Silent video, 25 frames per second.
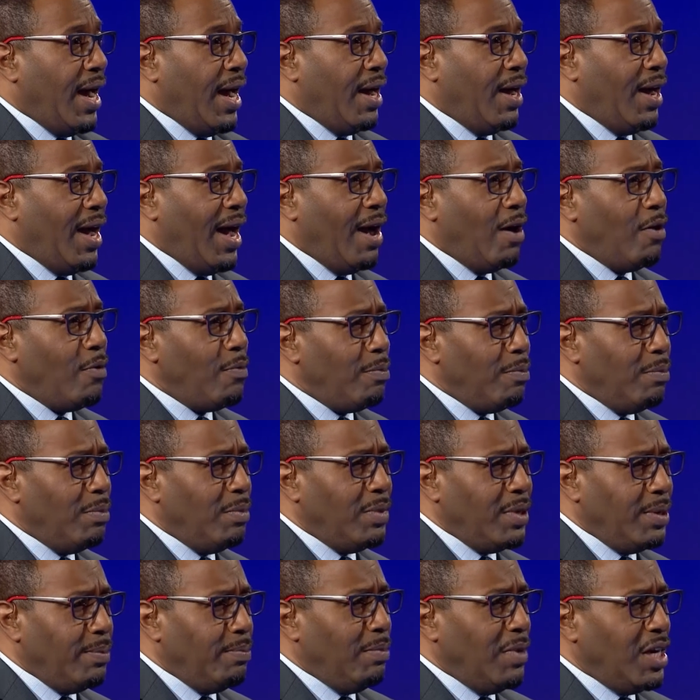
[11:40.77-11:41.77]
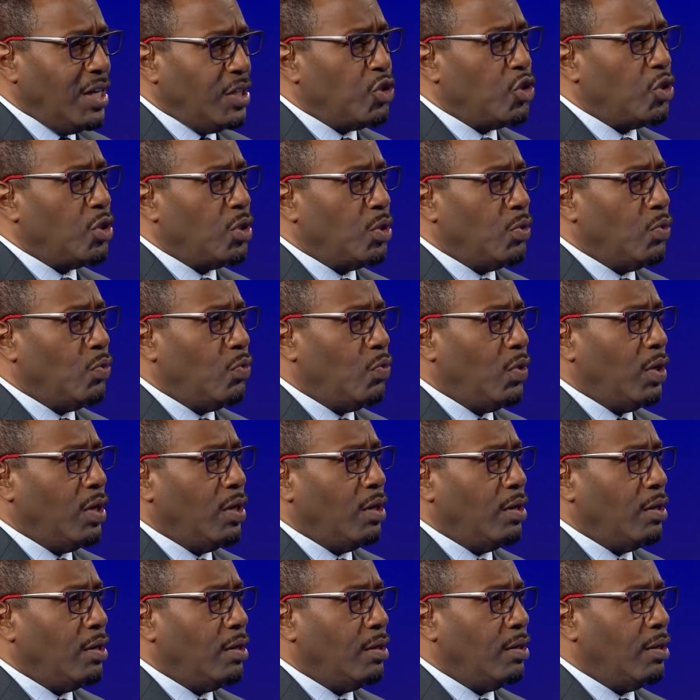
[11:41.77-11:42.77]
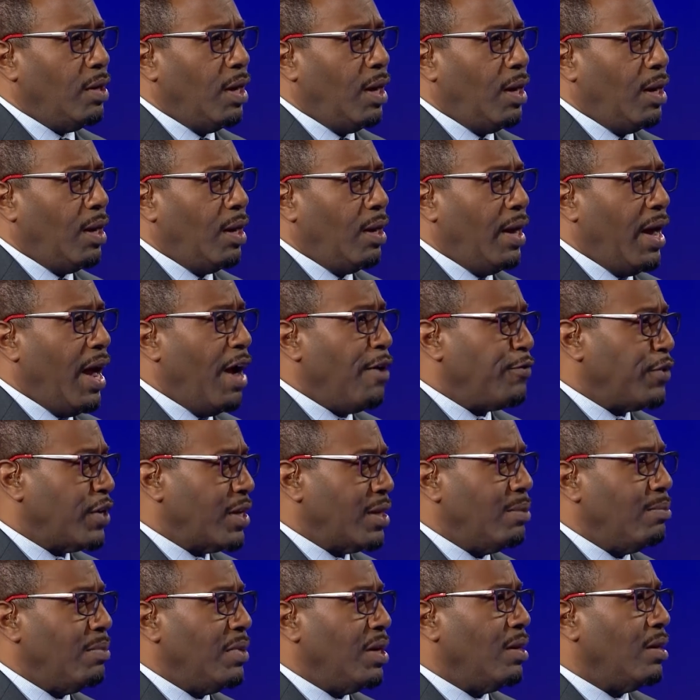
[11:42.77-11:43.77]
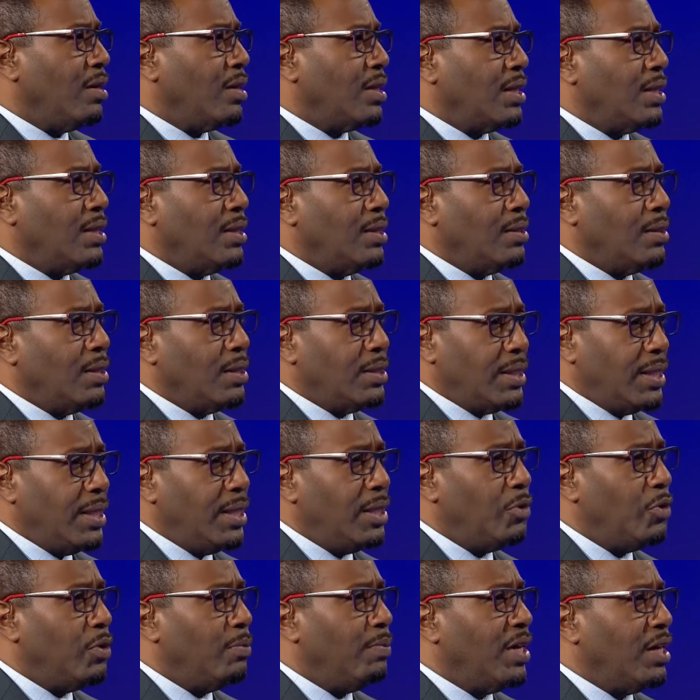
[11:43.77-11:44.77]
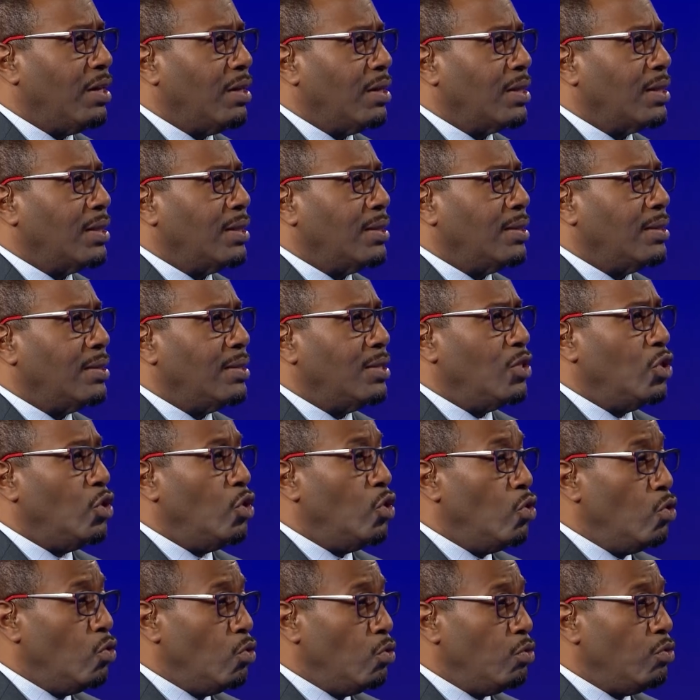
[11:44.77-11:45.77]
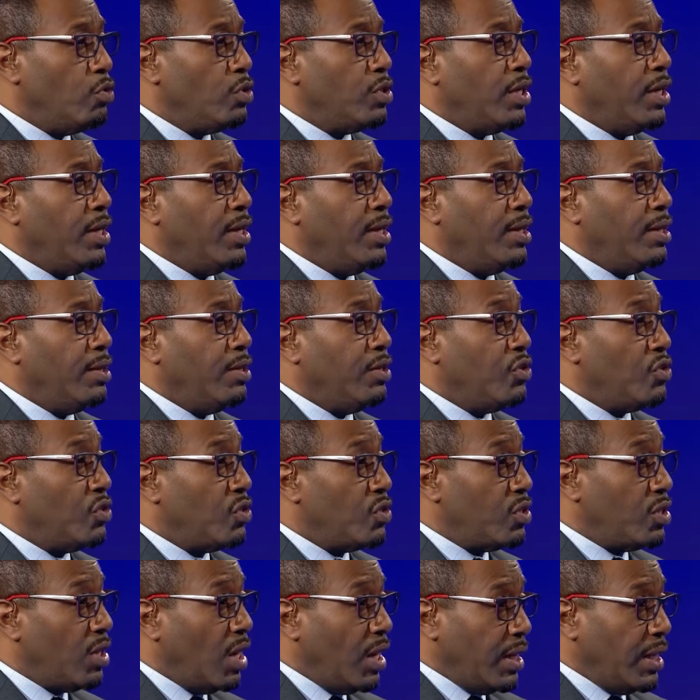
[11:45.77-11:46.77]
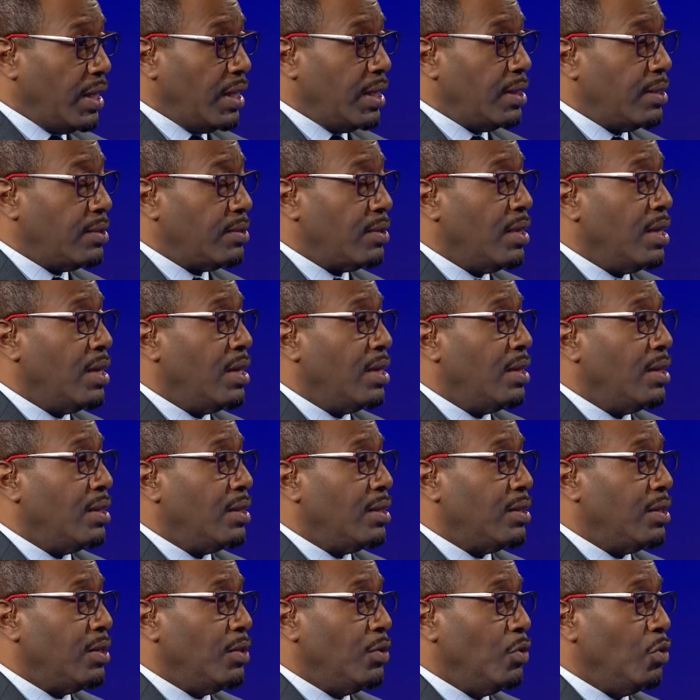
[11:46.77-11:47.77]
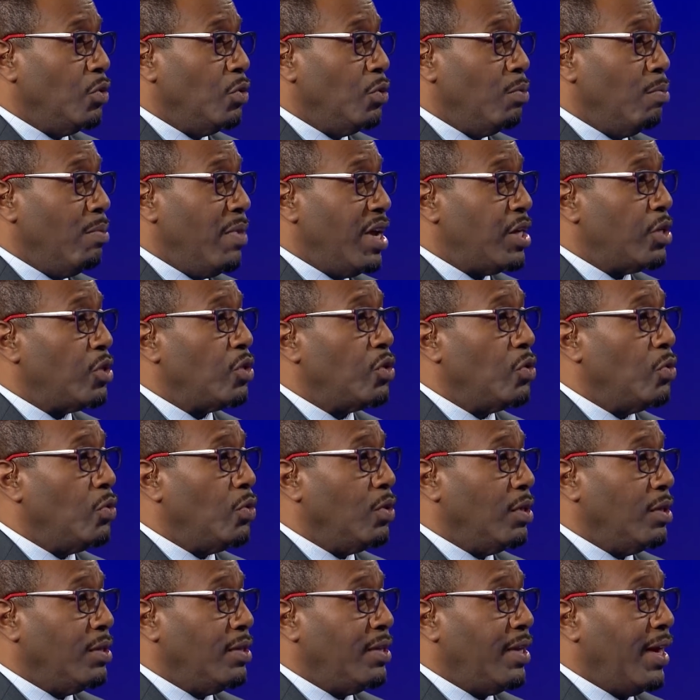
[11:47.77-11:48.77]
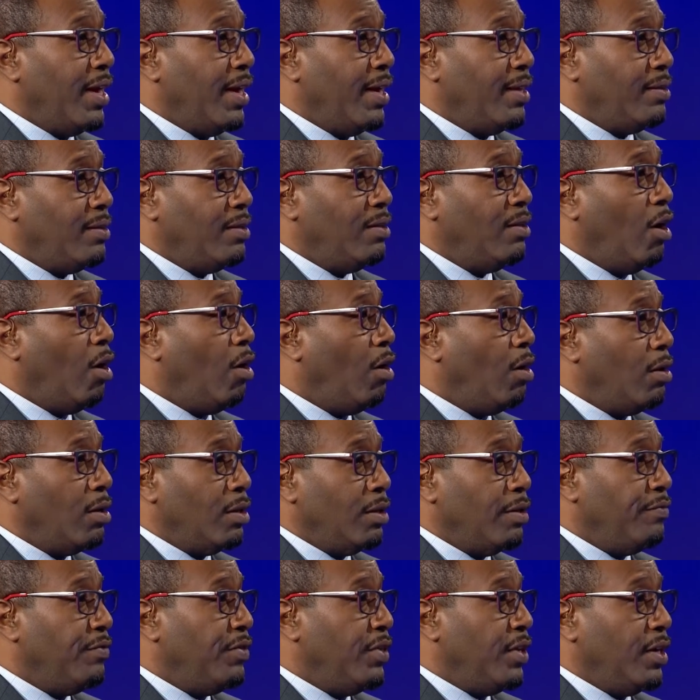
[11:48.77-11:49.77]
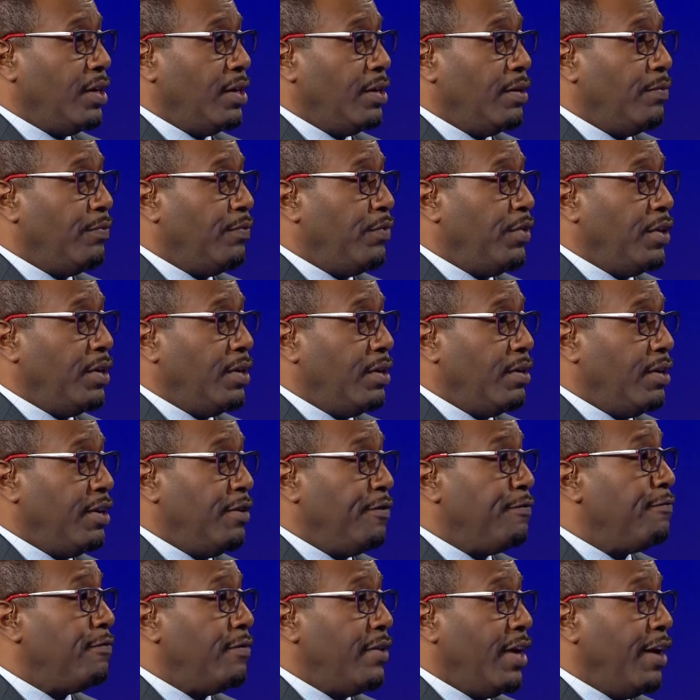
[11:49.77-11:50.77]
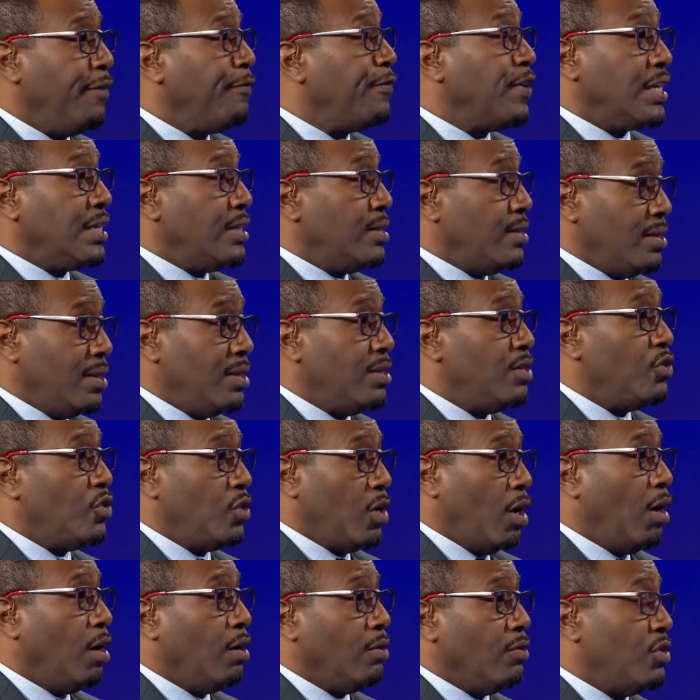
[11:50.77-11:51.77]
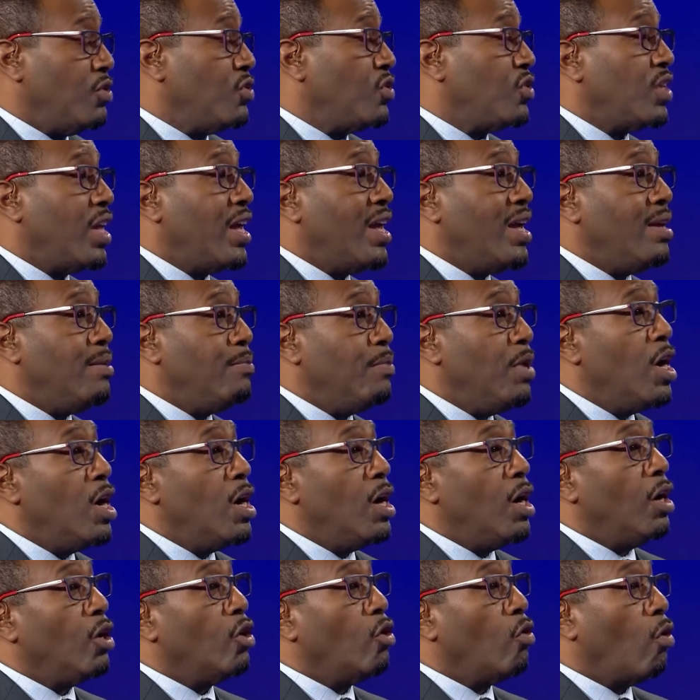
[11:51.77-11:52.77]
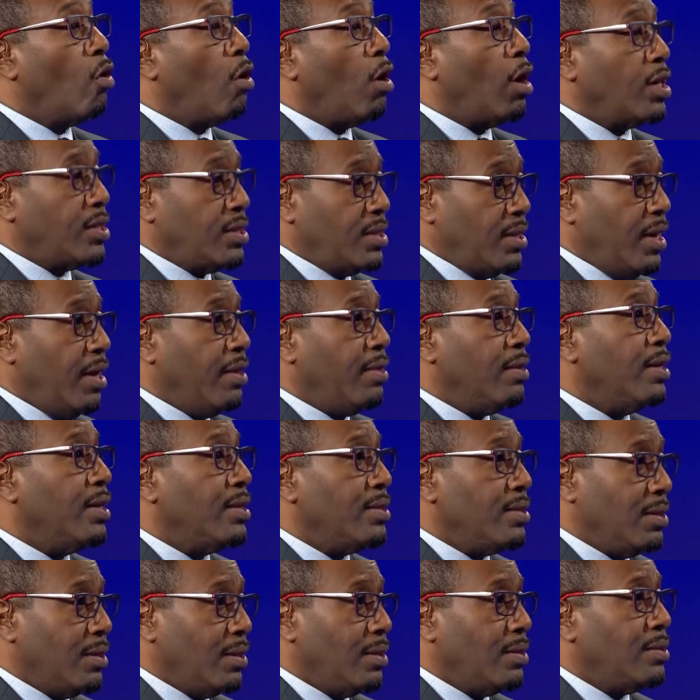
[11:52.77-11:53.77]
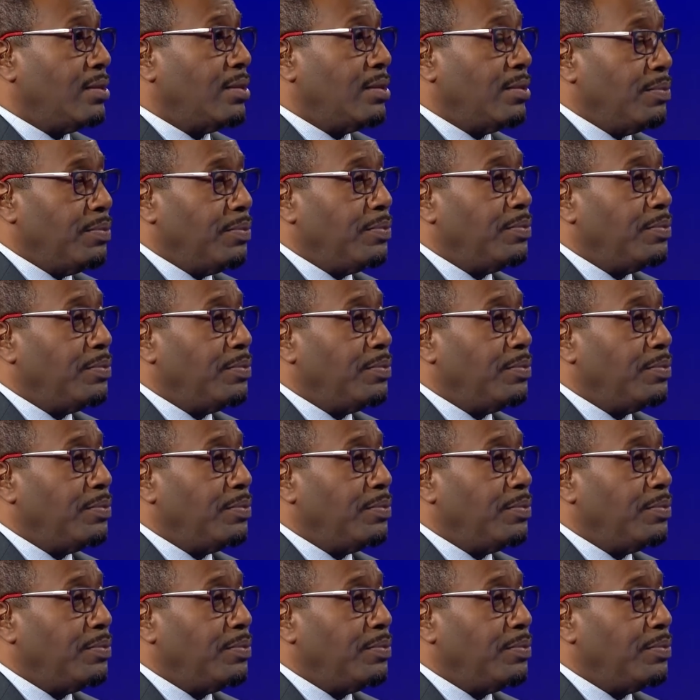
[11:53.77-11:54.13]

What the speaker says: How much were African-American, Latino-Americans used in the studies to make sure that all of the efficacies are the same across ethnicities?